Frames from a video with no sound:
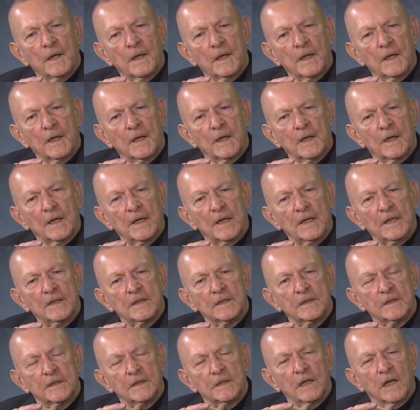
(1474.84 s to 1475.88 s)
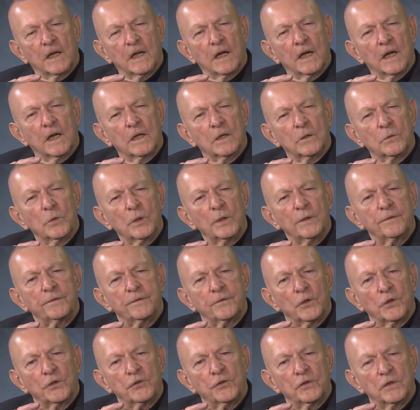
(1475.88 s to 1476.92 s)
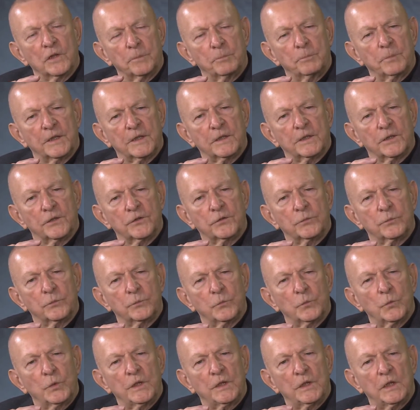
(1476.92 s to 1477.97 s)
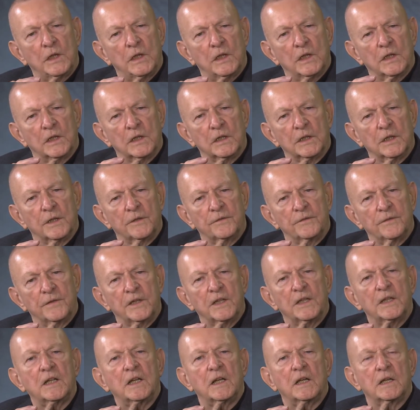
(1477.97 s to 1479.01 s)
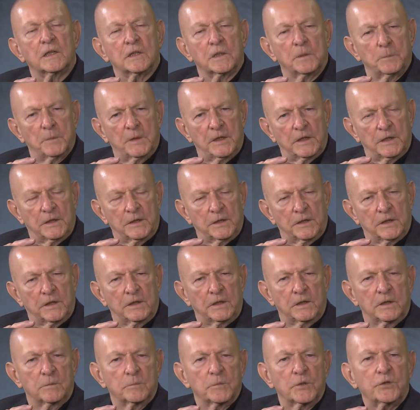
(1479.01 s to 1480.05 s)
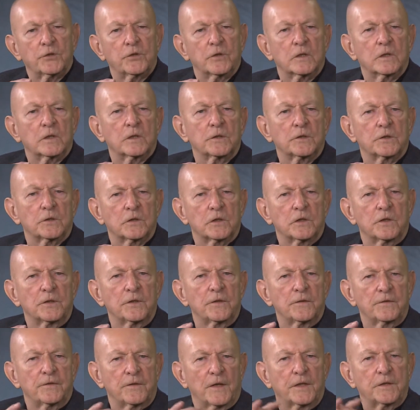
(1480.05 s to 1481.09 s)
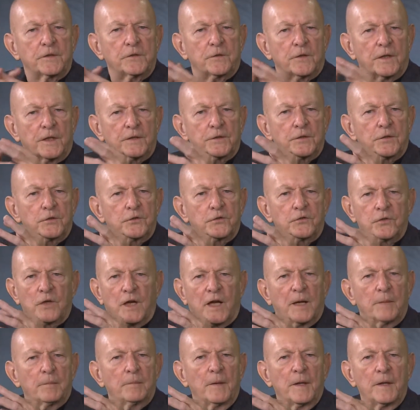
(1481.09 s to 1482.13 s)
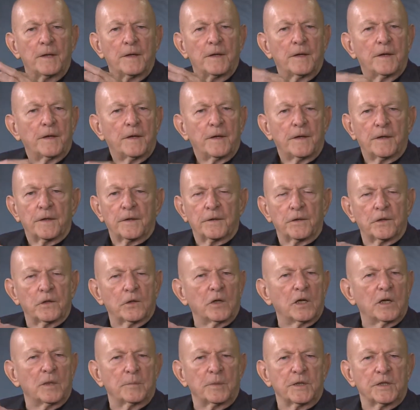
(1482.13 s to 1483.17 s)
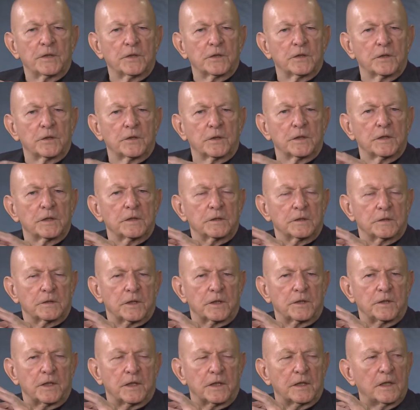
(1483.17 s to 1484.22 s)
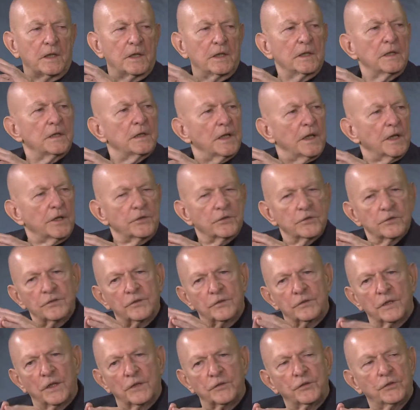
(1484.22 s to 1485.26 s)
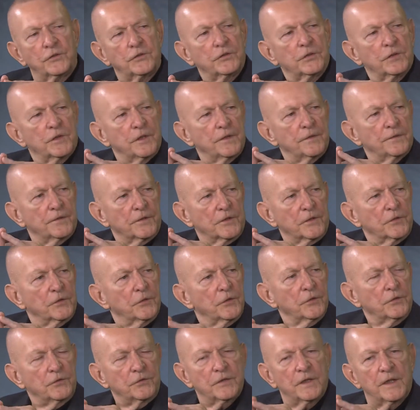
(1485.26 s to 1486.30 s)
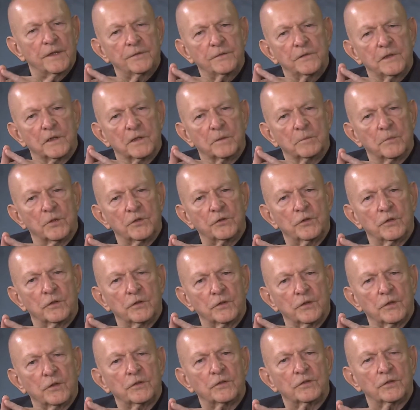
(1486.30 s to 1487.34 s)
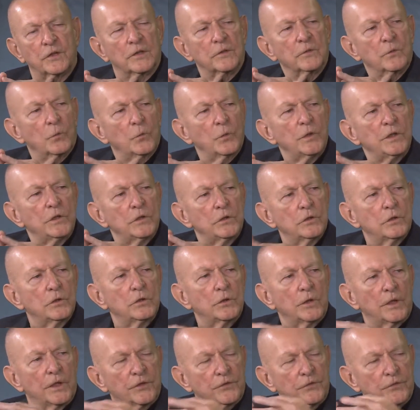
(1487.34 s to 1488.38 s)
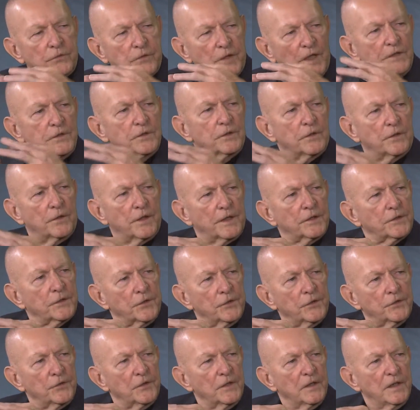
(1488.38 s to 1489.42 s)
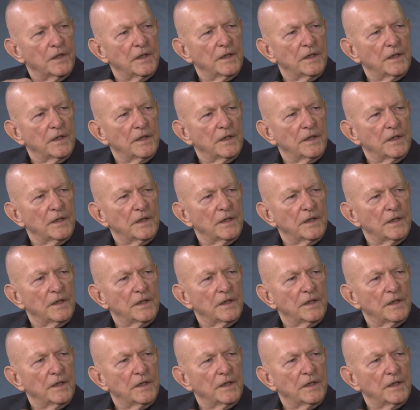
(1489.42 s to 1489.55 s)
Uh, we're fortunate because we had a very clear mandate in mission control. The flight director's job no ambiguity to take any actions necessary for crew safety and mission success. We knew as flight directors